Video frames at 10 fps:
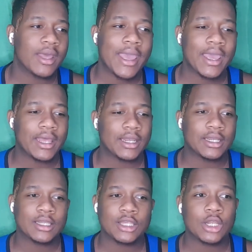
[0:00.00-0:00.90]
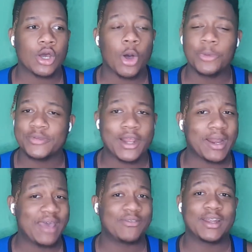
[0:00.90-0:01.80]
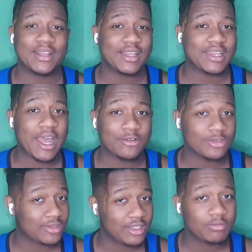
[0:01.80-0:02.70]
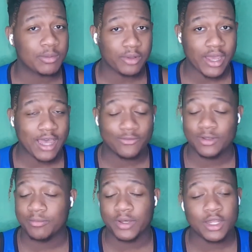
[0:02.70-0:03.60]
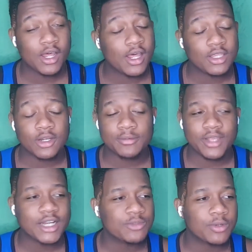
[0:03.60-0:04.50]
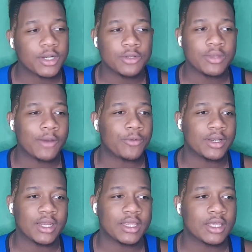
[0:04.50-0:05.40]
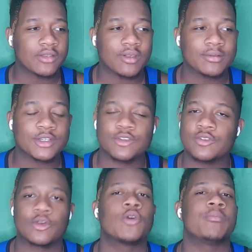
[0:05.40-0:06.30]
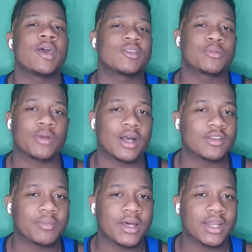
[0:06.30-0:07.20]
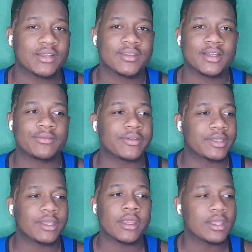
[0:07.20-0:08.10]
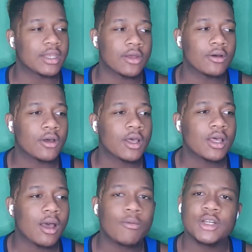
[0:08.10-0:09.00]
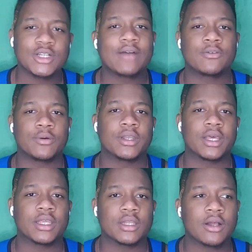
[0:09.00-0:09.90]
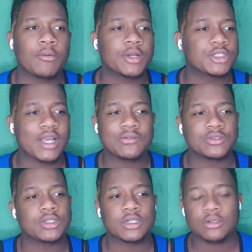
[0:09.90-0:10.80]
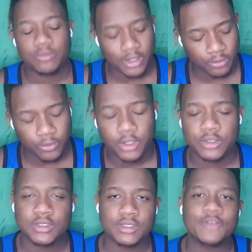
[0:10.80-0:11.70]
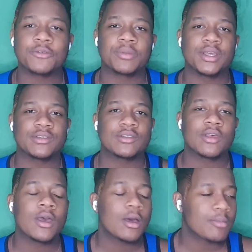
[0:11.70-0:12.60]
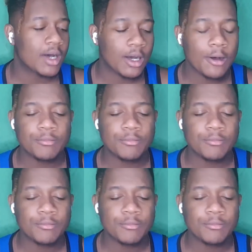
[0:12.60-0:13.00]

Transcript: And you know, hopefully I don't have none of the encounters these people are having, but you know what I'm saying? I just want to do that one day because I'm just so mesmerized by that stuff. And you know, I want to travel one day, you know, I want to travel, you know, around the world to different places. But